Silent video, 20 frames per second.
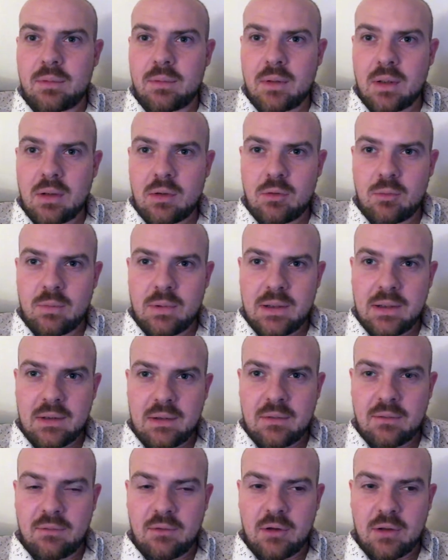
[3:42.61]
I will be
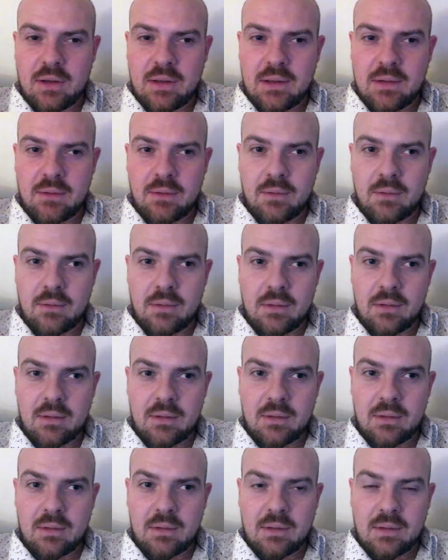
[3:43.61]
converting to
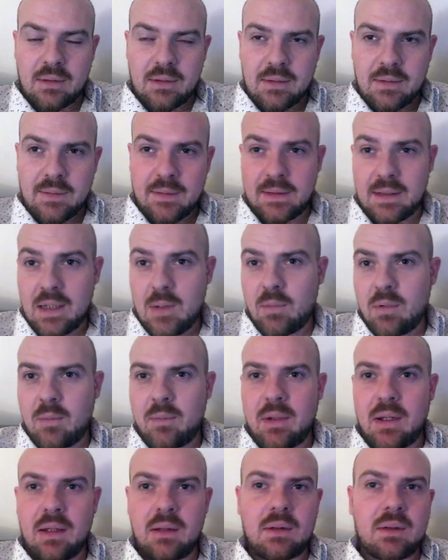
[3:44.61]
the
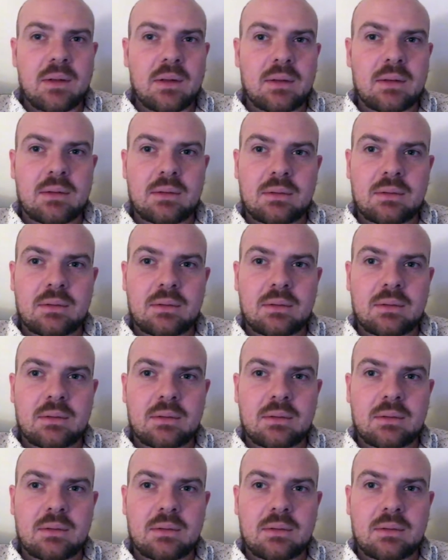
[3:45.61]
Sebamed